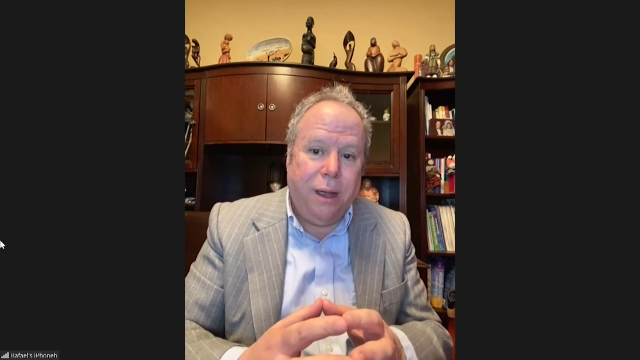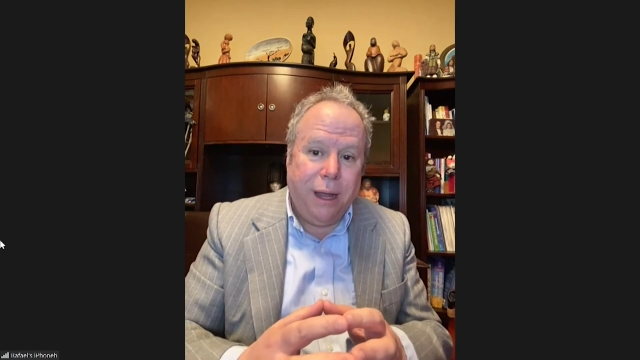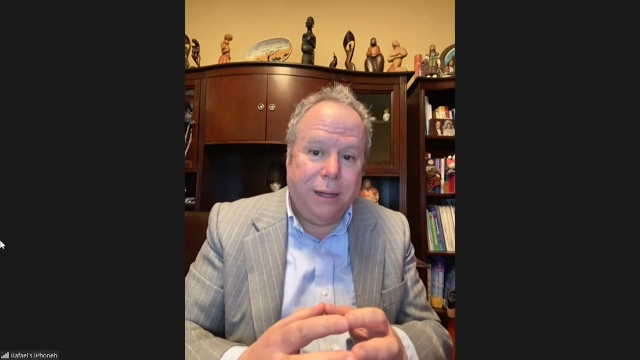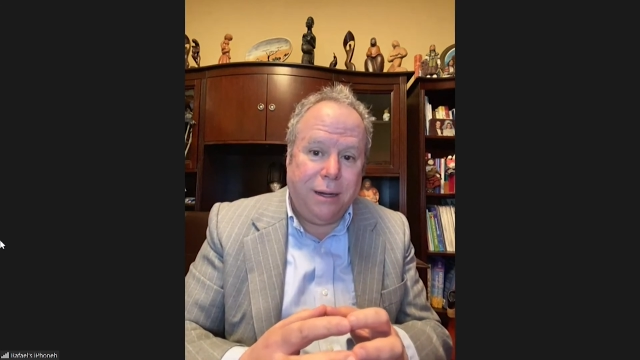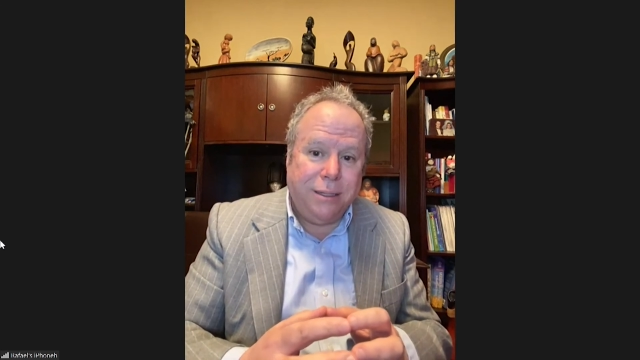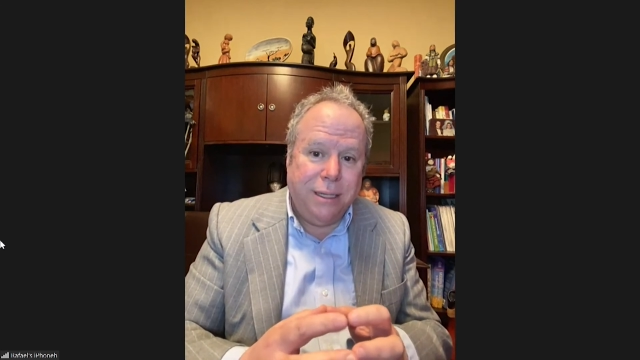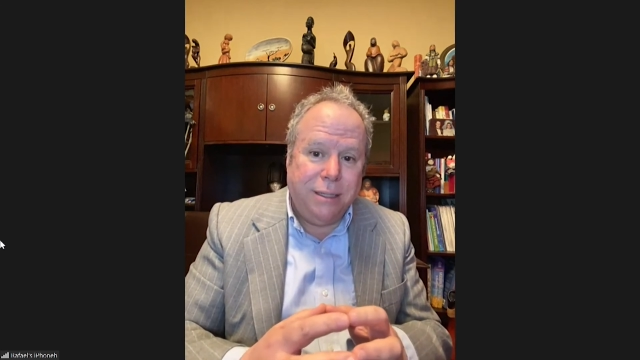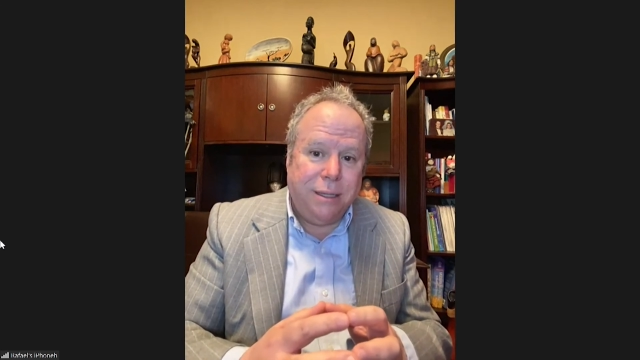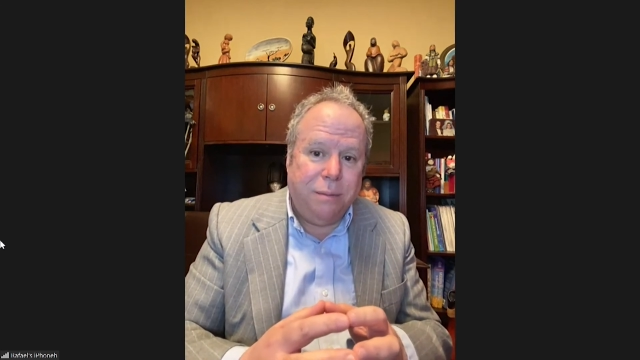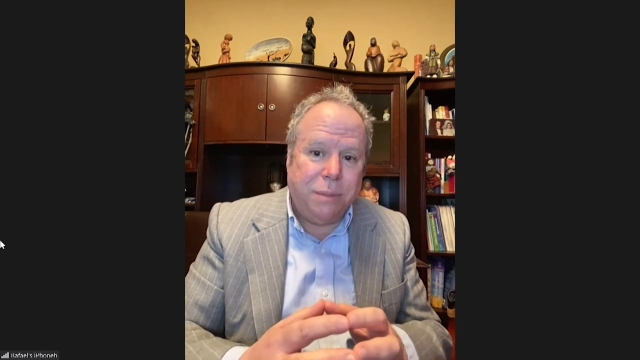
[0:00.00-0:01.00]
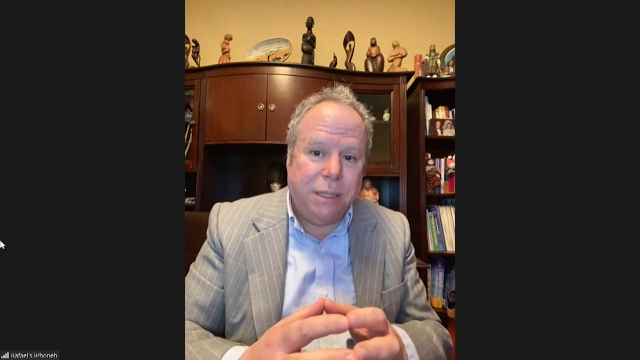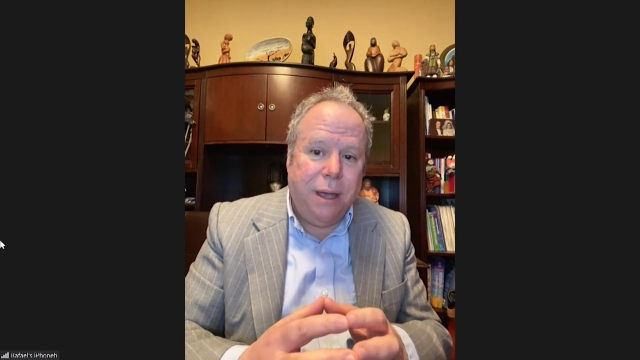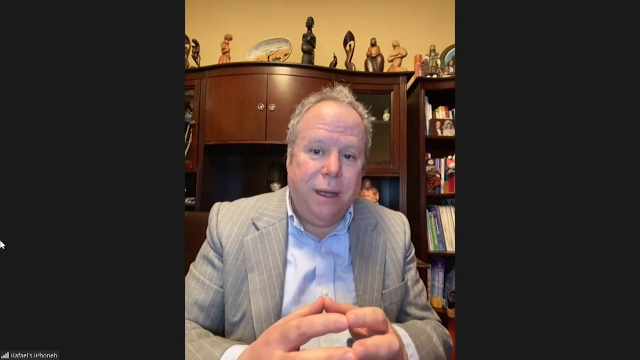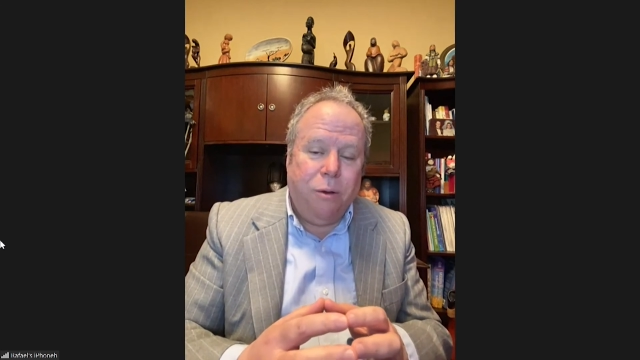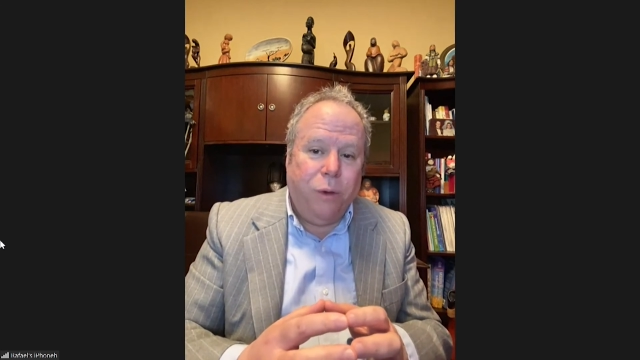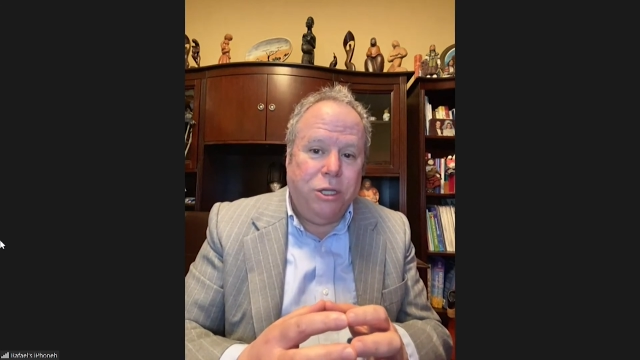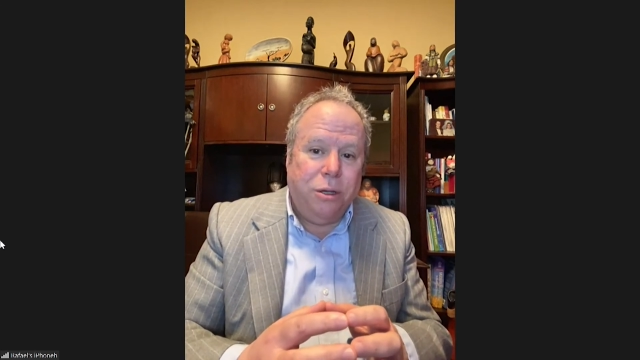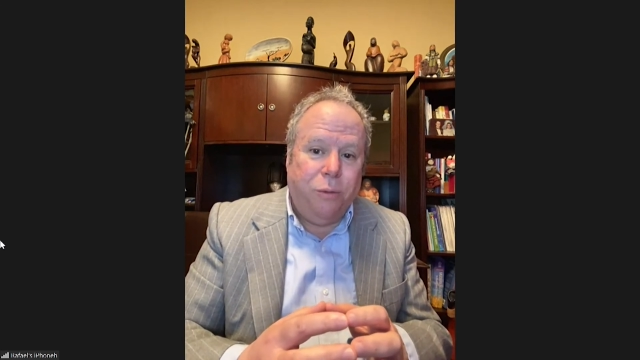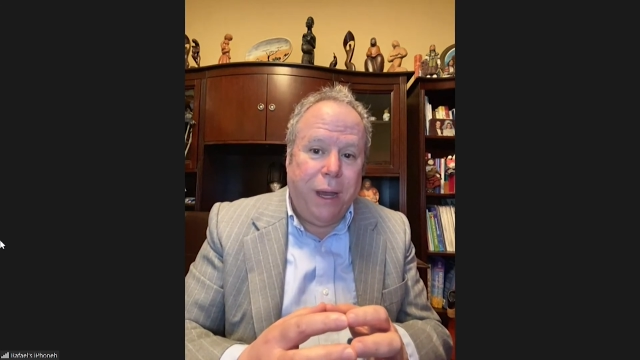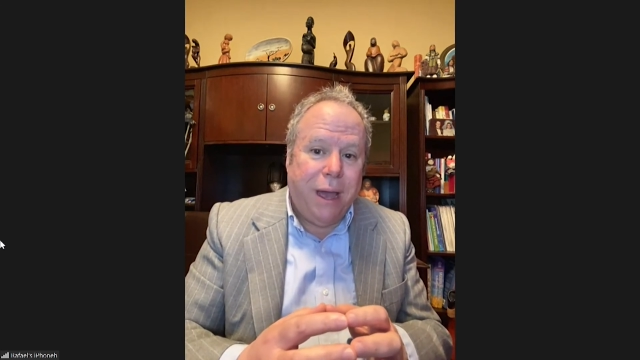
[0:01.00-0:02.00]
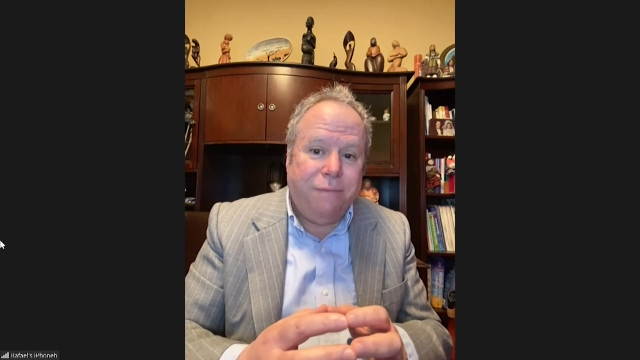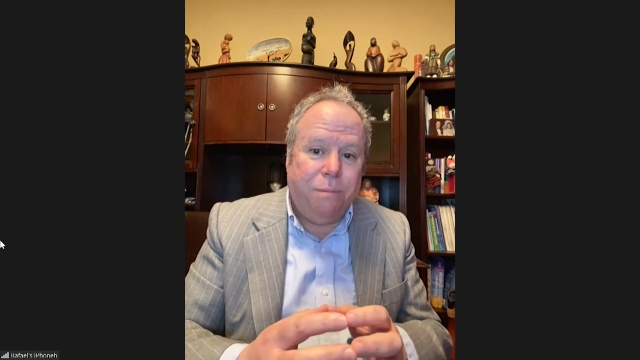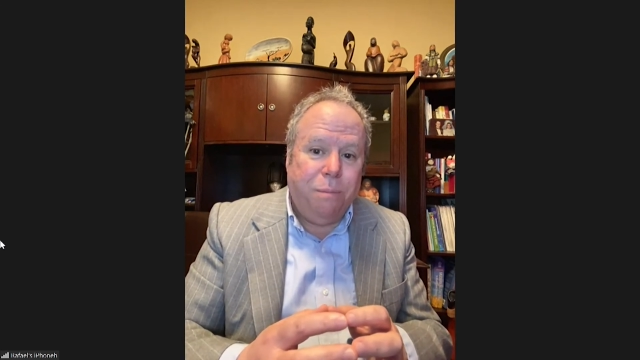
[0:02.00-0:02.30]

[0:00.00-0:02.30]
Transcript: healthcare systems. We have